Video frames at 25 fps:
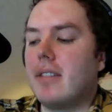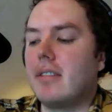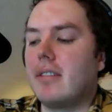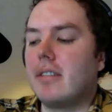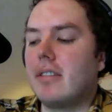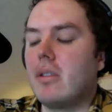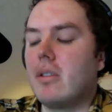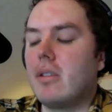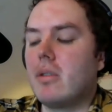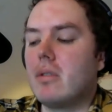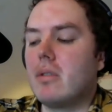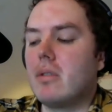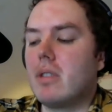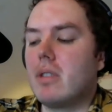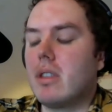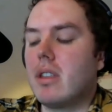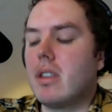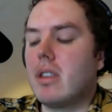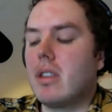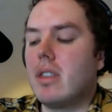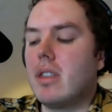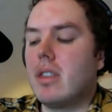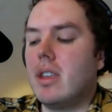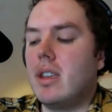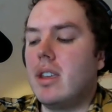So
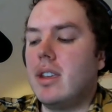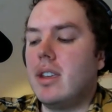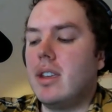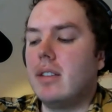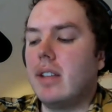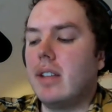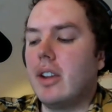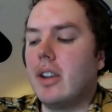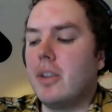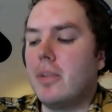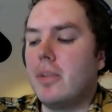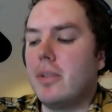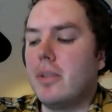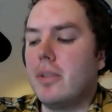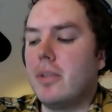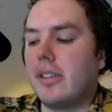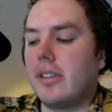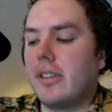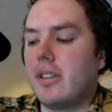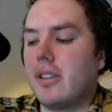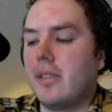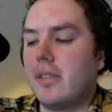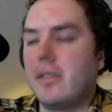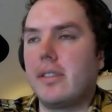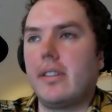the Larabook
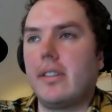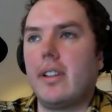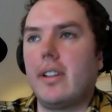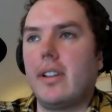series was